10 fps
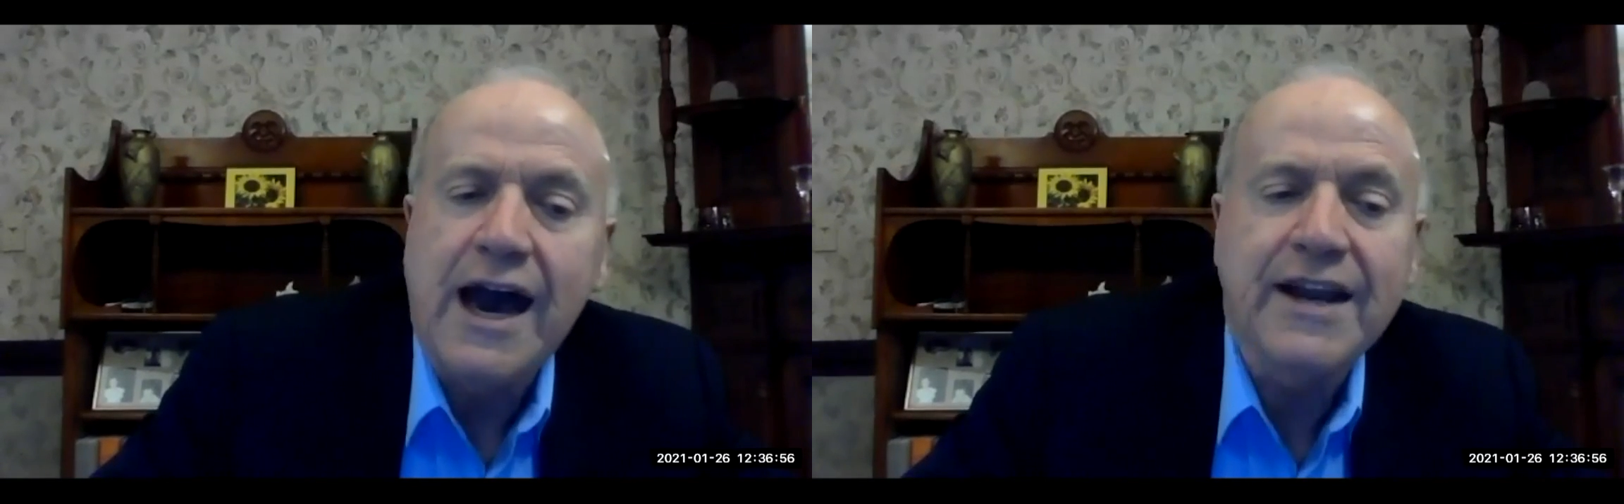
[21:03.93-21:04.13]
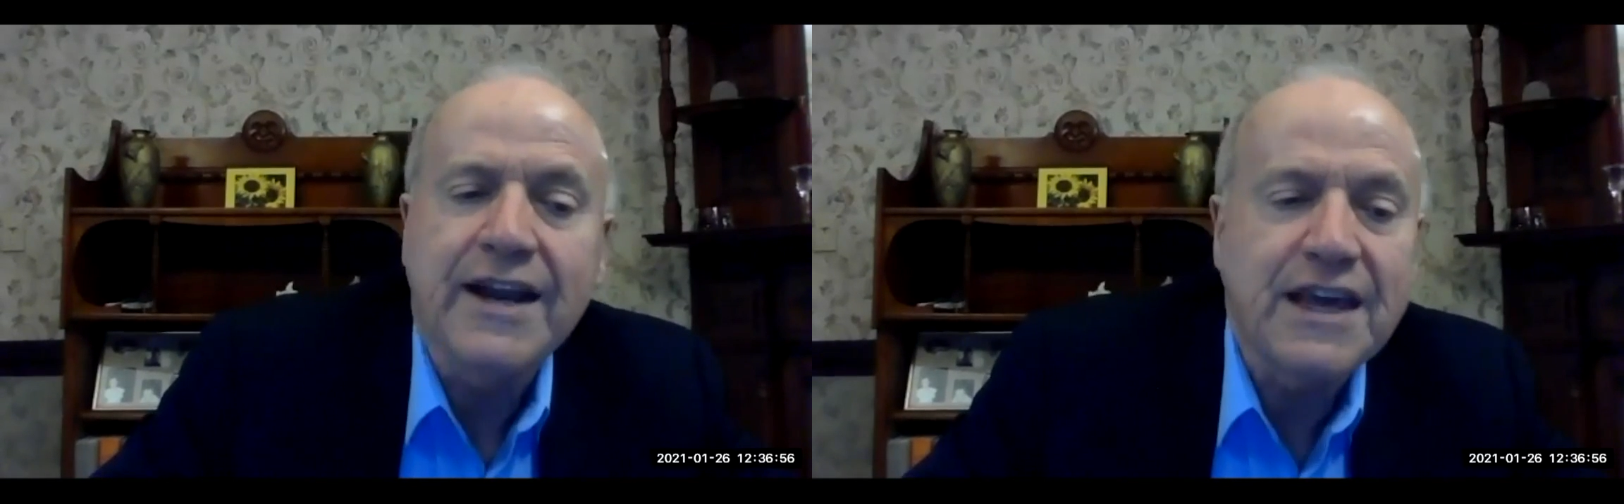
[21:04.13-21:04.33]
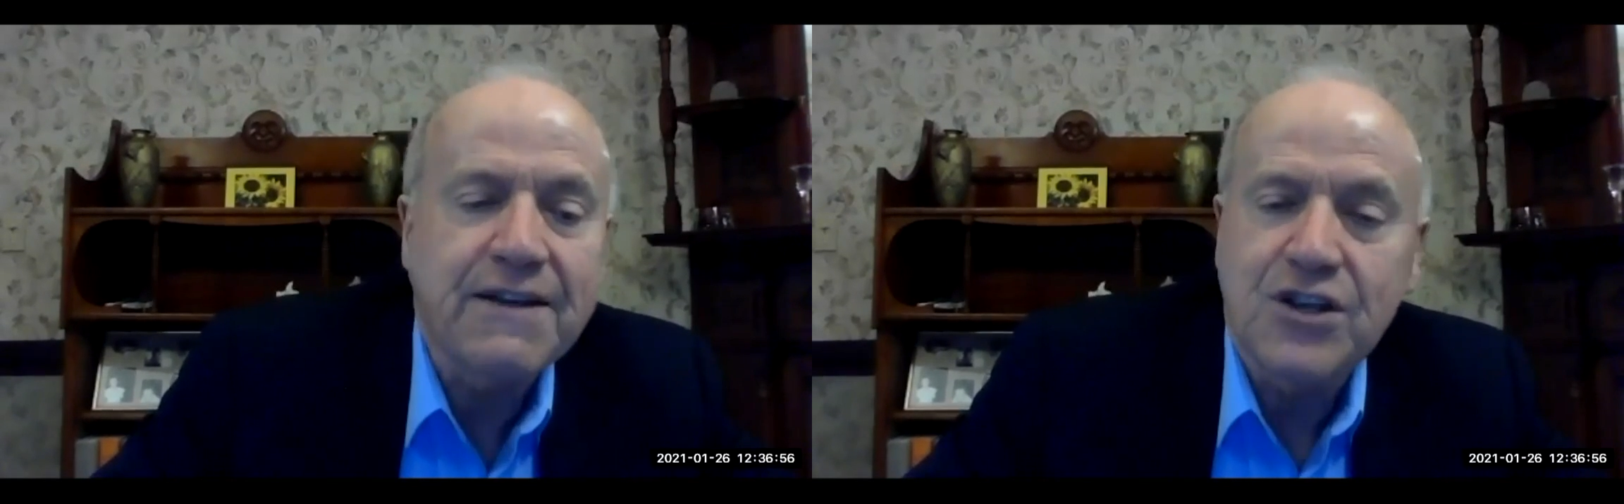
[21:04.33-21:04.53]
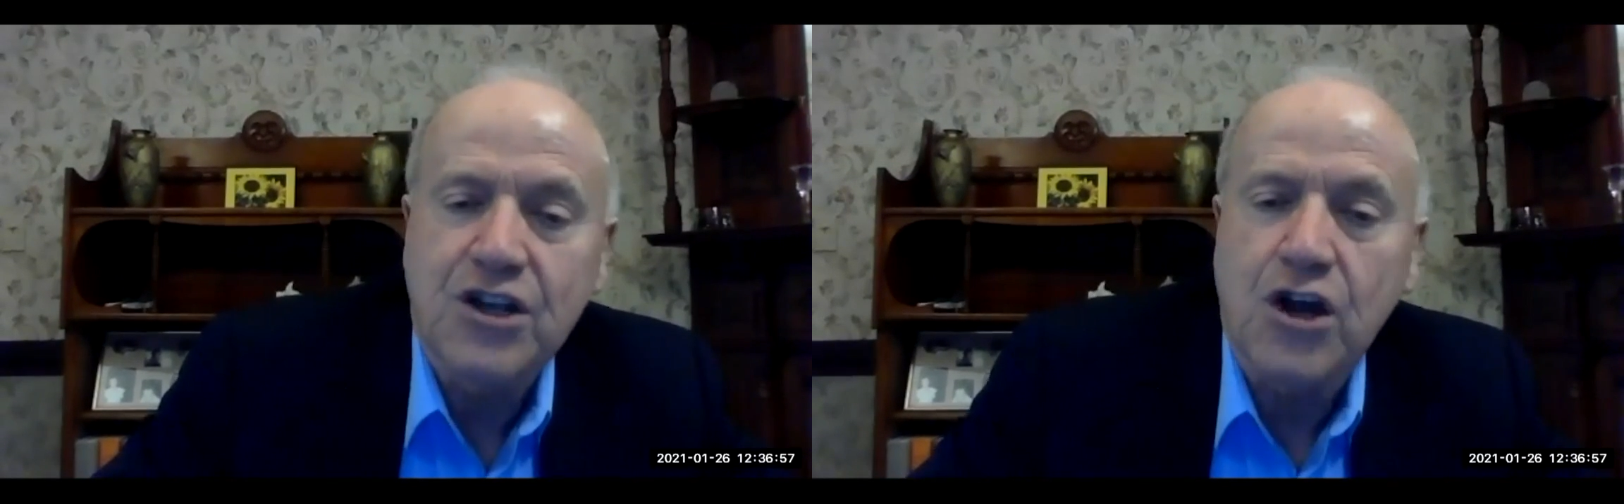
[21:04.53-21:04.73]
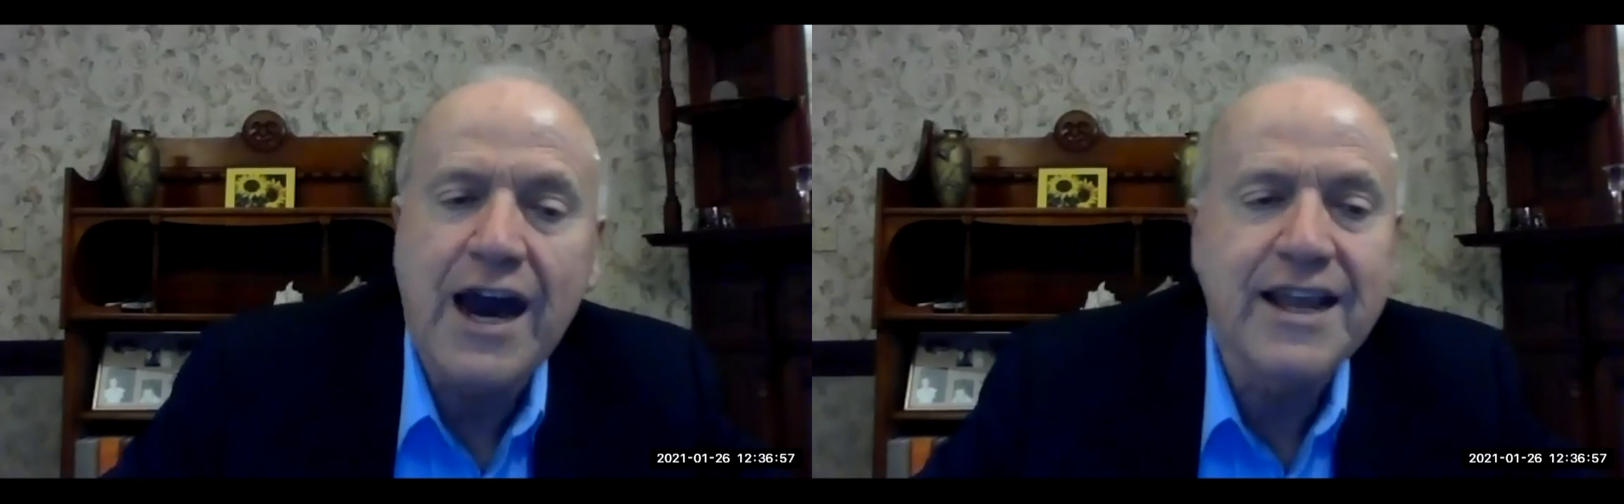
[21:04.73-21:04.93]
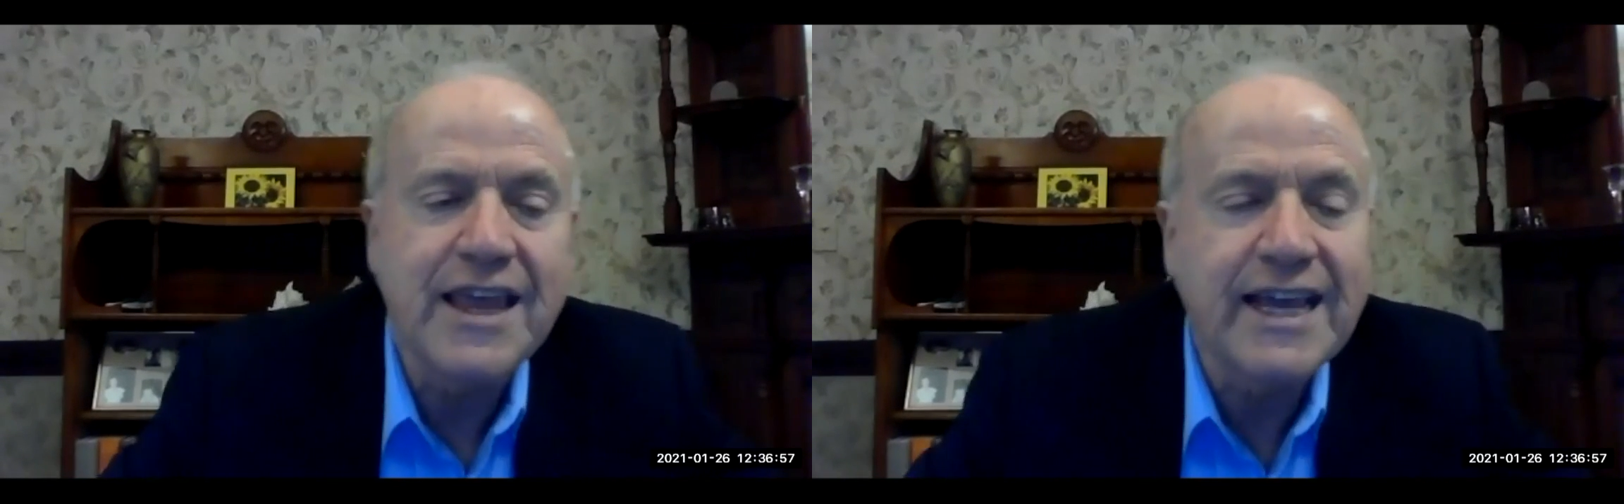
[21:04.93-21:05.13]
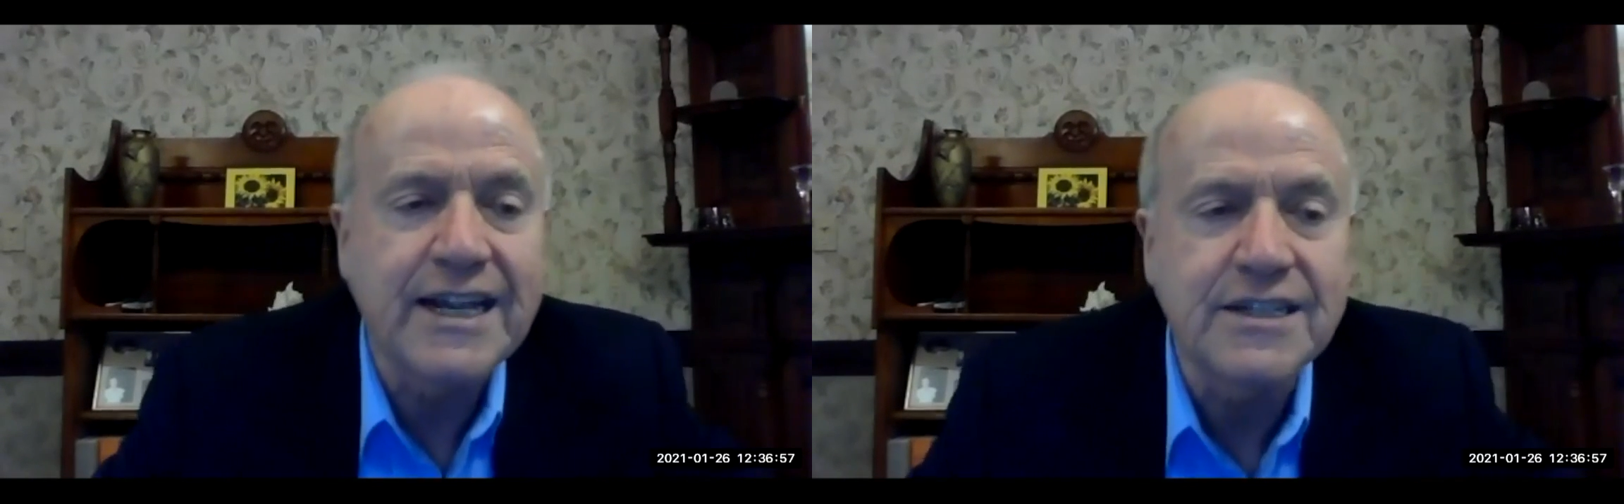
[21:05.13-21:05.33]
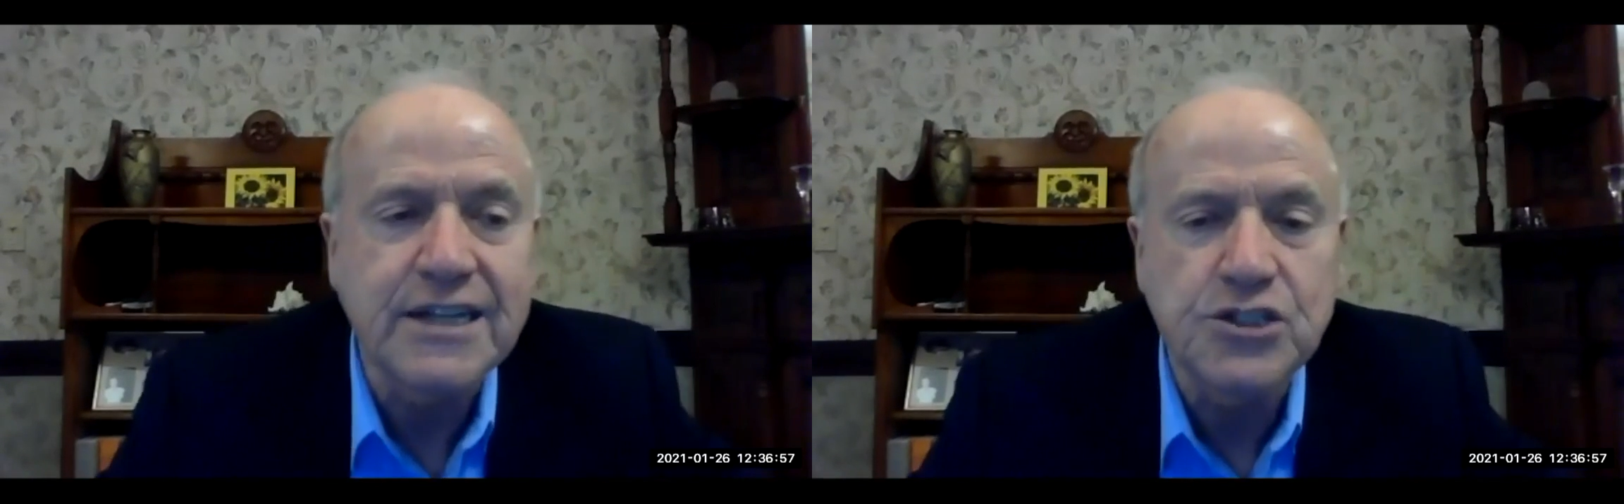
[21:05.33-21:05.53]
How do they you know how do they
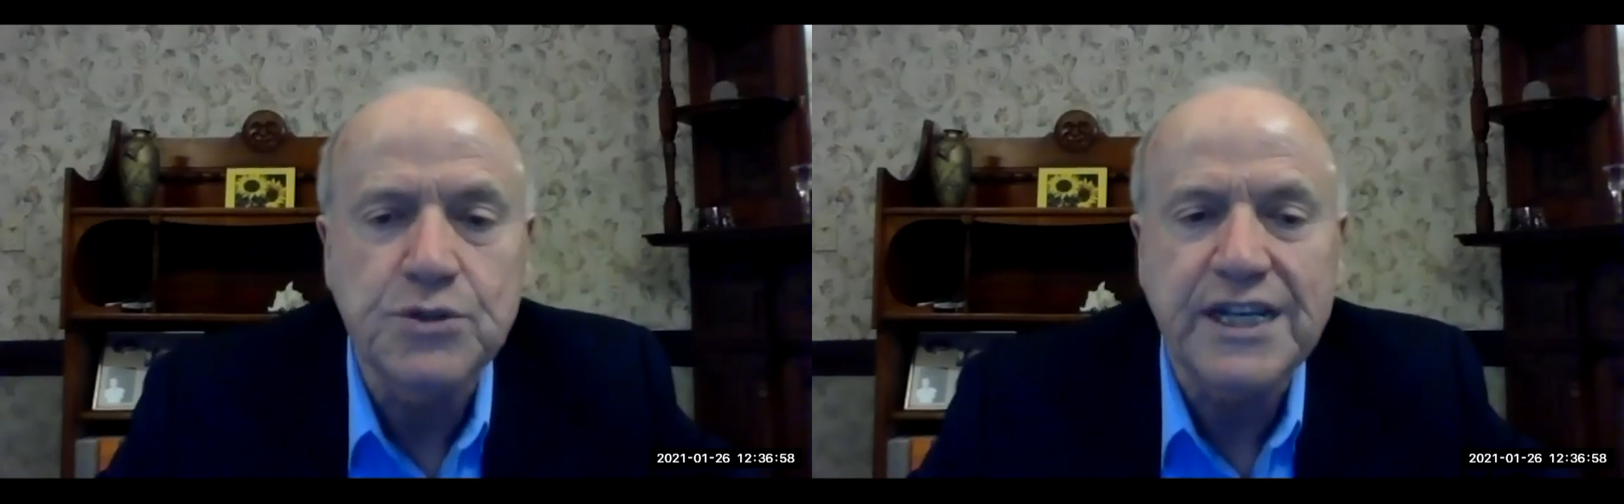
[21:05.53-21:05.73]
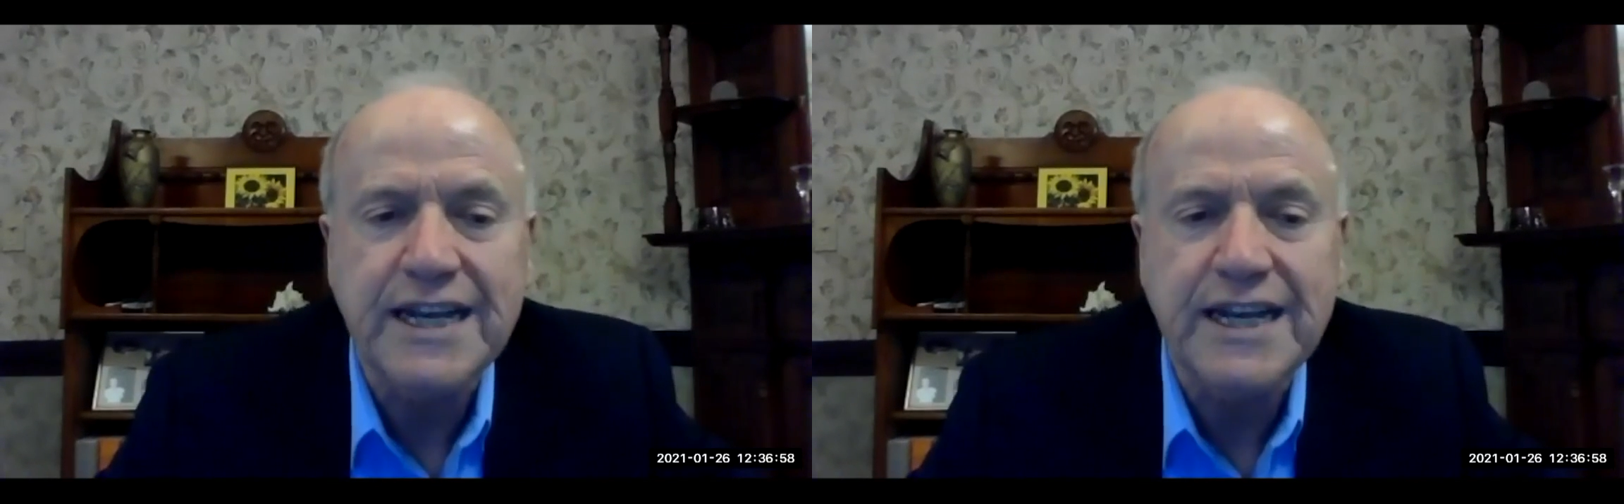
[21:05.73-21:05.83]
get in touch with